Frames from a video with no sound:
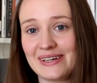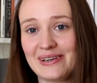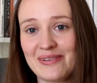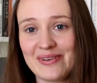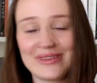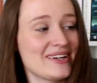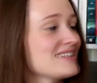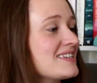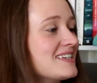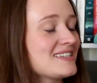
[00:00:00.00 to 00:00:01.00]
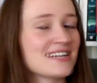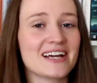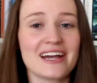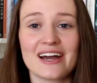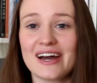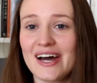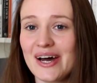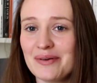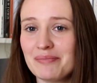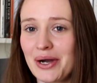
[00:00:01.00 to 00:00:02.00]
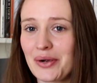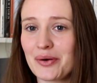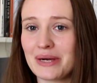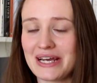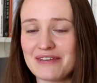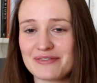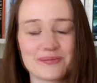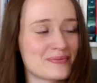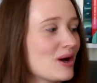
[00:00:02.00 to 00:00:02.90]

Now this is like a microwave